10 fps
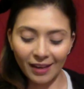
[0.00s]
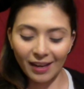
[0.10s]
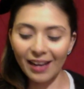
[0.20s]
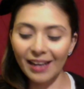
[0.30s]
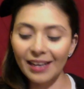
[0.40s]

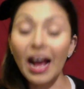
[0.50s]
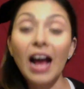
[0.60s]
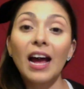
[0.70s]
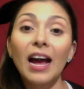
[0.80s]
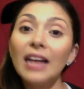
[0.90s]
And
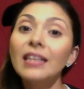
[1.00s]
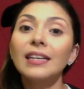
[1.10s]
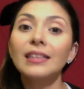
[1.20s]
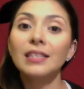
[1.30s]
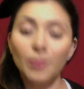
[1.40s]
I
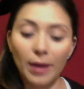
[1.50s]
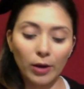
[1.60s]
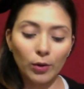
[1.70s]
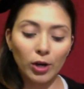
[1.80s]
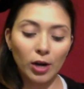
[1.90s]
like this
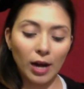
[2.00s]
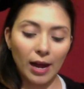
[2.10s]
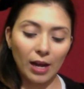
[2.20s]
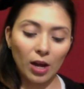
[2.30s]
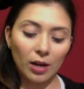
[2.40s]
powder. I
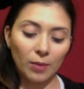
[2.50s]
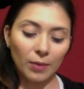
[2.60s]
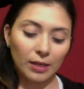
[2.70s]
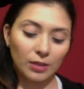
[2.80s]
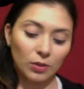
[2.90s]
got it
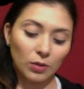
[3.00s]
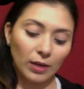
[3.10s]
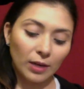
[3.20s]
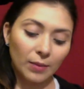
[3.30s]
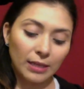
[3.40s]
because it was a
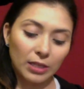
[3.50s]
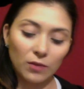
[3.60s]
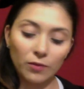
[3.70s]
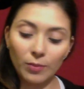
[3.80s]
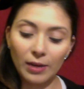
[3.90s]
recommendation
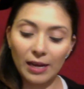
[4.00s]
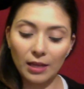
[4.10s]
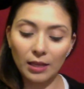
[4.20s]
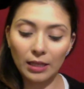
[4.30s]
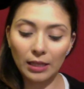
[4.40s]
from
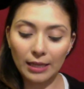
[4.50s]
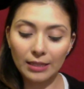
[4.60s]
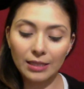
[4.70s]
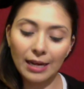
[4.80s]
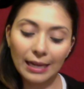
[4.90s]
Kathleen Lights,
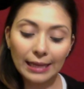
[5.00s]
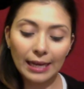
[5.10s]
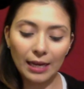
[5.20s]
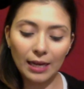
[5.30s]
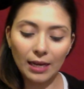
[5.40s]
and I like
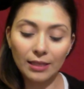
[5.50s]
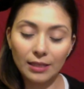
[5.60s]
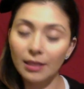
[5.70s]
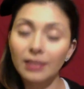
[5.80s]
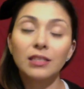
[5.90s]
it.
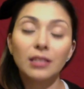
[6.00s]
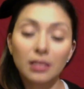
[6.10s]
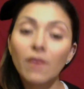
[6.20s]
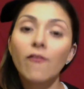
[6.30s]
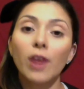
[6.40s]
It does
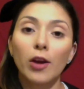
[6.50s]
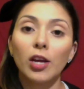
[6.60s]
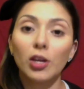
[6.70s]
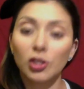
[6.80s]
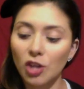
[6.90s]
a very
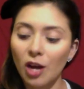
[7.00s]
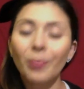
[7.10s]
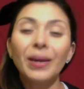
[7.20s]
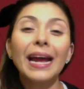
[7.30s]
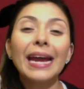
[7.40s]
good job,
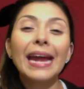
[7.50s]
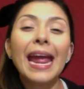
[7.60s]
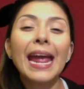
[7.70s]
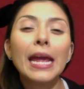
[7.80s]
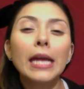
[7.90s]
but I
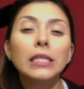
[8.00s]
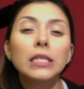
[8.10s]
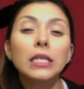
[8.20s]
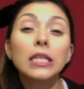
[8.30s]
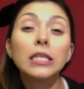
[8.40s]
hate
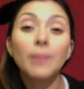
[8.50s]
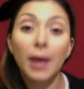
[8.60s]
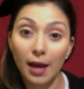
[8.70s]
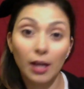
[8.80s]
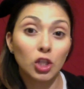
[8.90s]
this
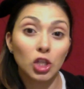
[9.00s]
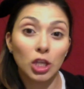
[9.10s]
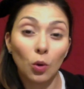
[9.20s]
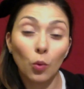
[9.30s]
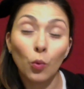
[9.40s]
packaging
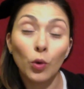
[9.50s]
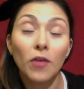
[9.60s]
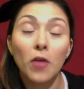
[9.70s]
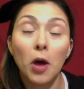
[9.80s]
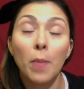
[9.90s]
with
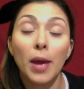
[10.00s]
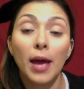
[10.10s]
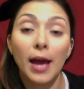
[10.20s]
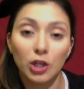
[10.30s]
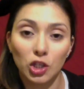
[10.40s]
a
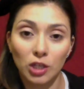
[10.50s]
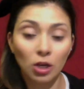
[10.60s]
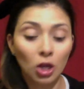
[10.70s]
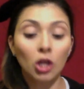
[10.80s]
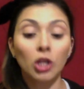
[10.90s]
passion.
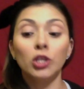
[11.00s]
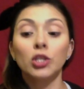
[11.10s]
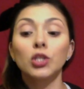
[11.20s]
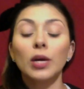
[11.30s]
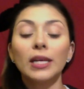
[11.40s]

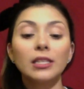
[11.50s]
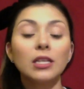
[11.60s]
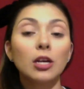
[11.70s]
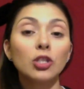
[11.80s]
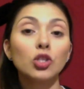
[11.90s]
So I like to
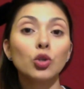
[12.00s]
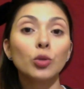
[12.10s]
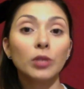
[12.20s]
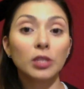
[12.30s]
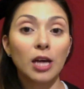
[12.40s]
unscrew
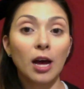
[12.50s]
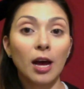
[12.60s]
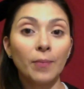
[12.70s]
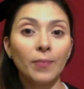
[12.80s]
the top